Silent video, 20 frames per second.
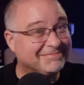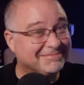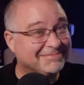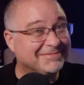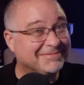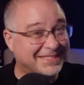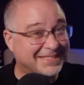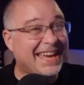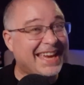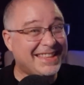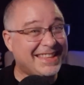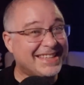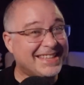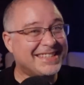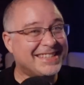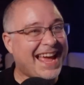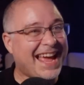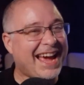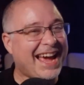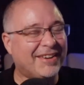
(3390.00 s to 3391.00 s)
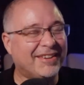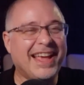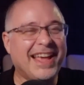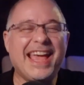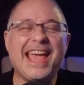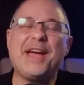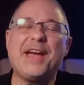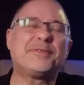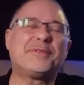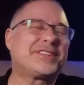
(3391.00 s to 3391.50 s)
take this down."
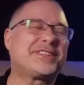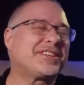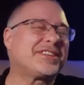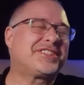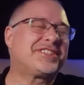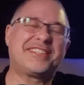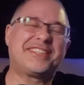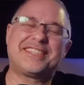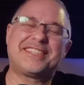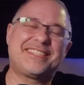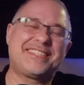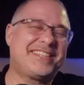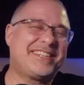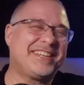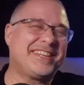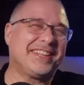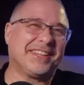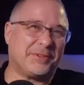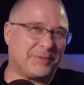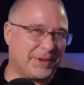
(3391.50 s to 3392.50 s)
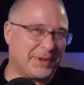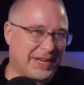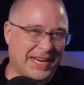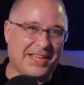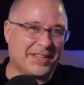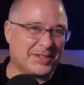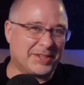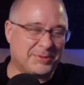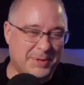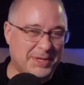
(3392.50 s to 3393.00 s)
It was a silly,
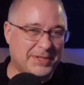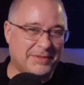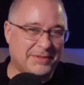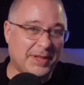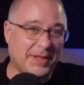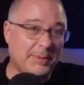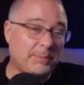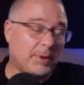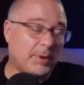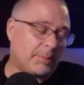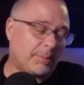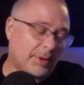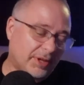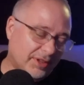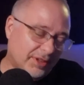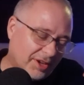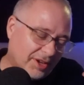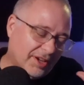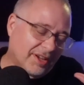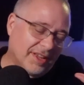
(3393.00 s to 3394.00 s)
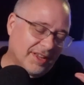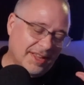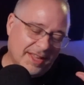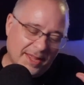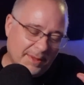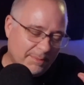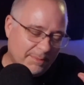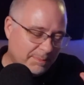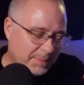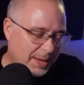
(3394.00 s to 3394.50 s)
ridiculous piece of clip art, but look,
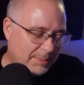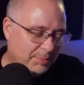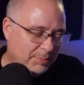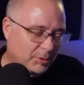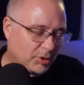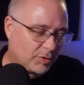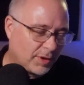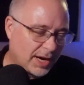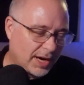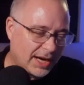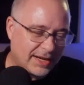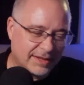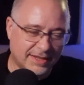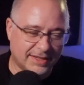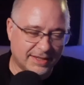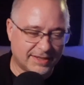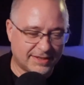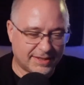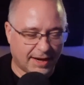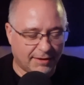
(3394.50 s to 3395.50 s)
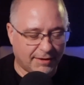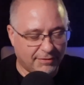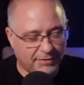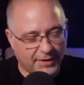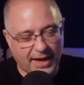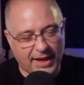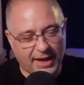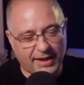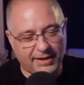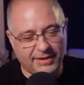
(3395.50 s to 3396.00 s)
people created this stuff,
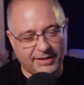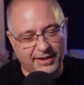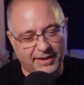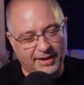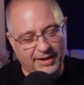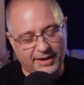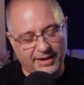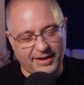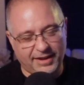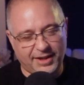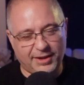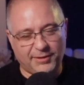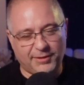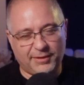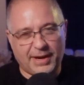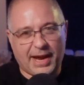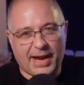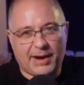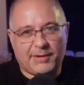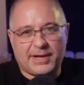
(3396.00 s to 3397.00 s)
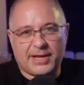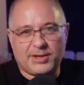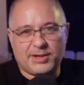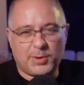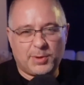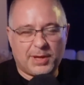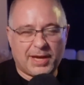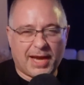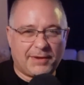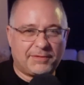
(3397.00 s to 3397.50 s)
and nowadays we
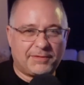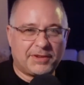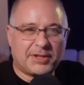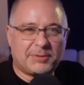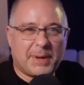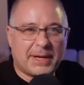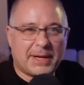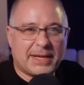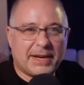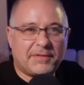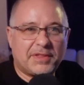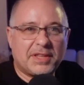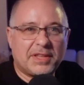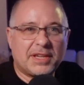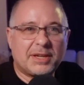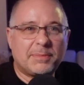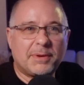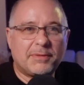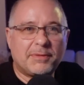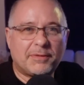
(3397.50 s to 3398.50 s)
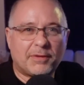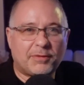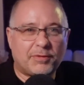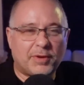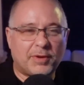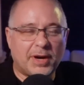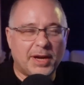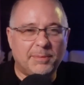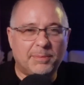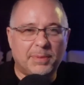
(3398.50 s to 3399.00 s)
kind of expect everything to be for
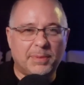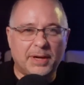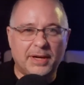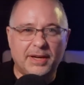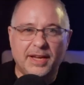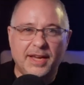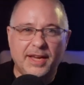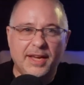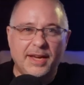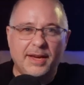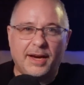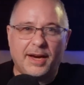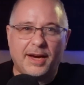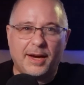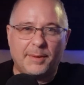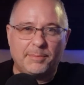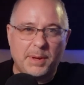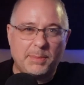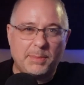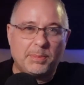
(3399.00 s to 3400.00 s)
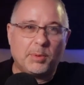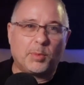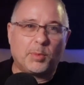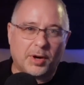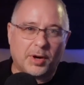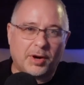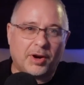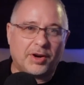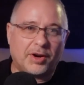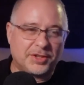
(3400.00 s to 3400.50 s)
free, but people work
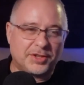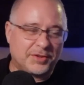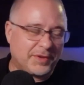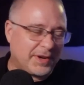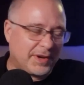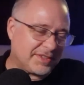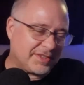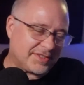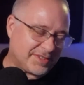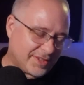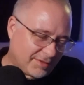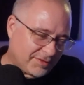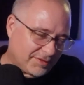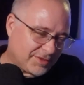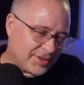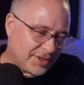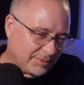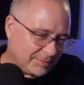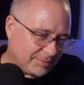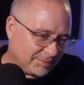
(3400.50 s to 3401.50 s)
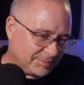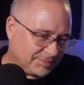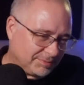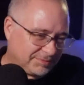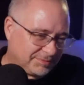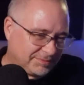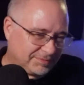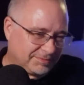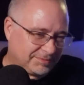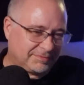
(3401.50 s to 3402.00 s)
hard to create this stuff, so
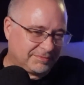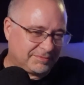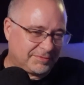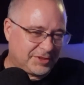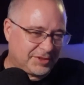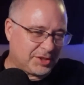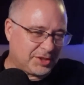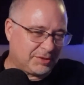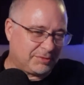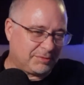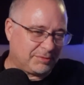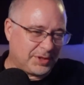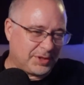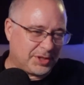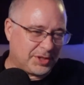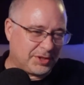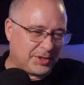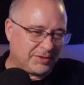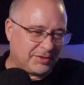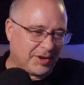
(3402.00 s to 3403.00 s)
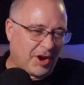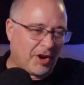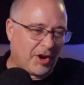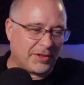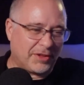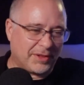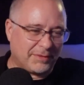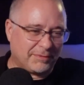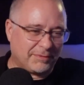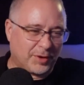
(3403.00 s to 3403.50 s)
we should honor
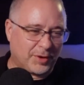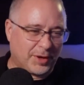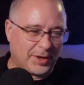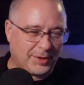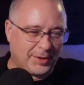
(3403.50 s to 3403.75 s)
them for it.